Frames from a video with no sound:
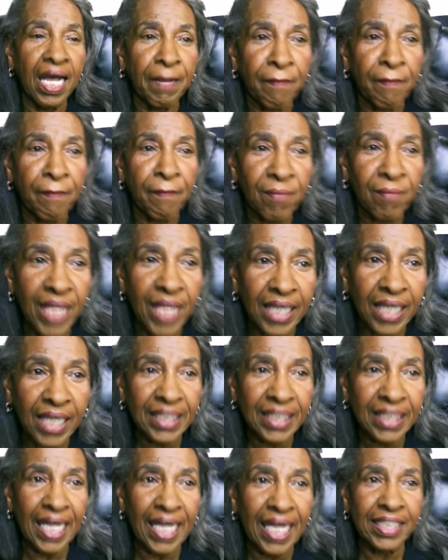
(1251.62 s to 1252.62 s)
a
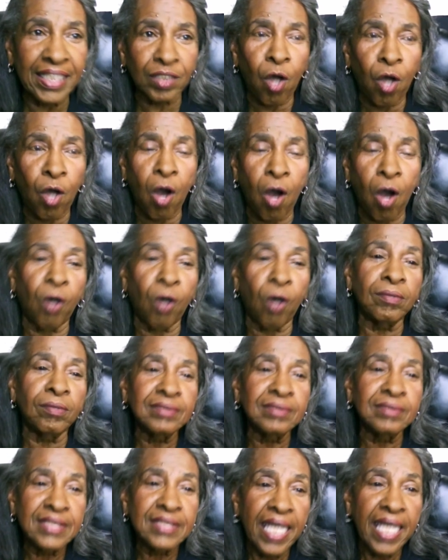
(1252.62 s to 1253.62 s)
client called,
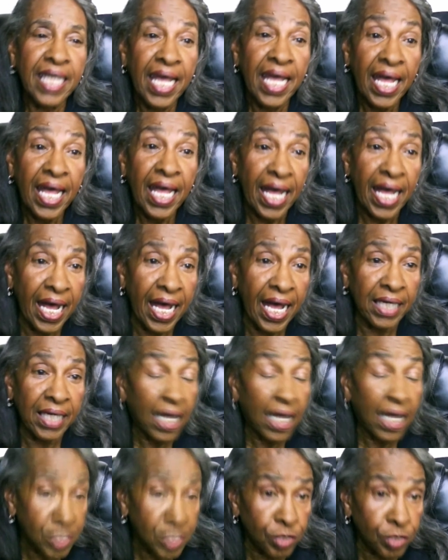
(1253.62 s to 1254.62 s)
and a
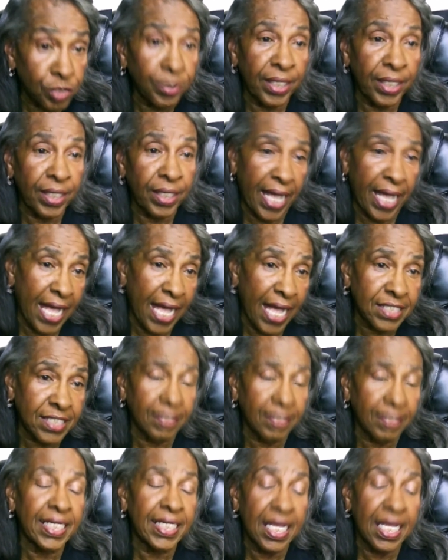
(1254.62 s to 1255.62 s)
student, actually a
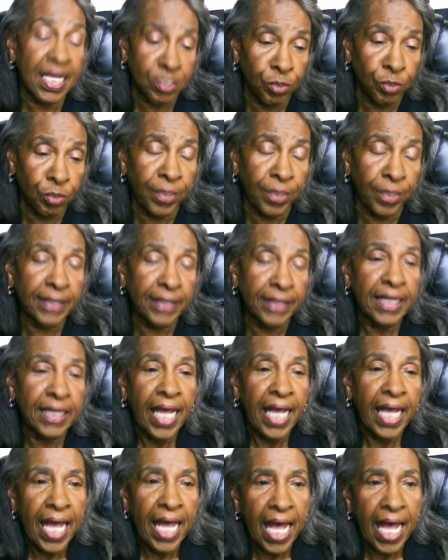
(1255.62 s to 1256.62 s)
student,
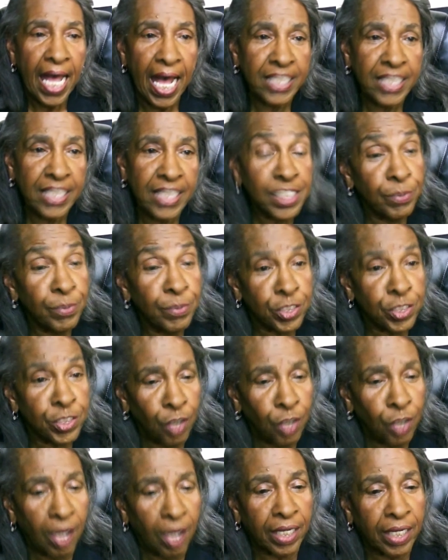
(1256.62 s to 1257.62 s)
and she was
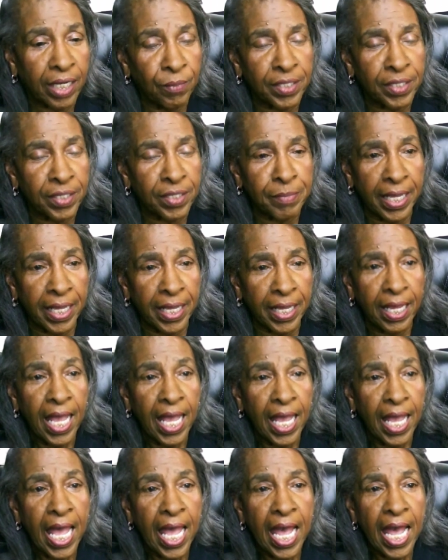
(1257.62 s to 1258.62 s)
talking with me,
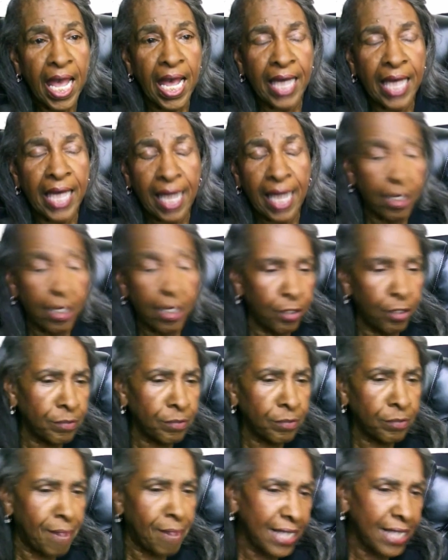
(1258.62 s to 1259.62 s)
and I heard
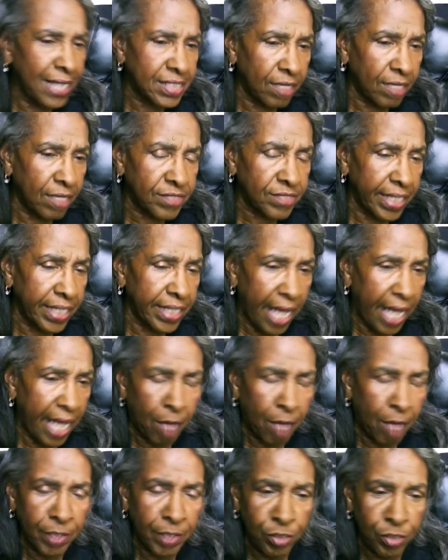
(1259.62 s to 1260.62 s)
myself say, "Alma,
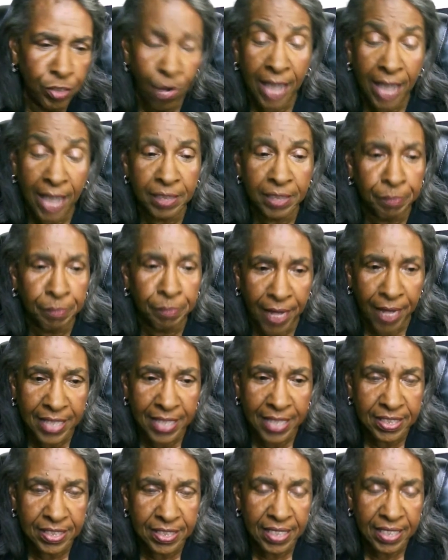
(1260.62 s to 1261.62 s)
you are depressed."
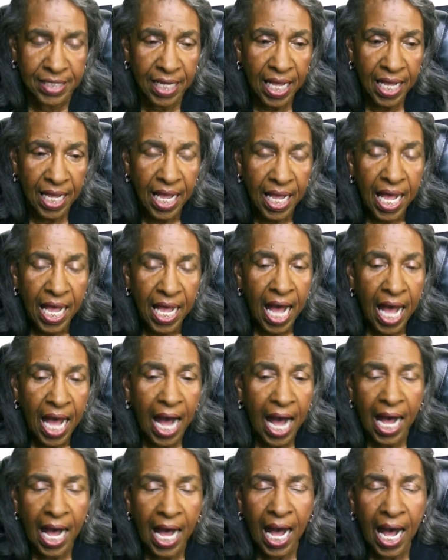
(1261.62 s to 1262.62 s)

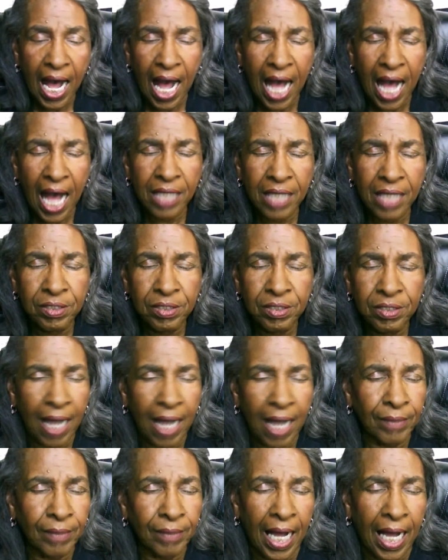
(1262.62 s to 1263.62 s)
I knew
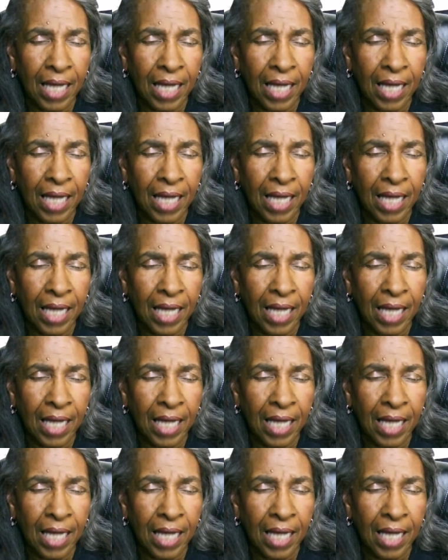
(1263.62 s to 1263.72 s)
I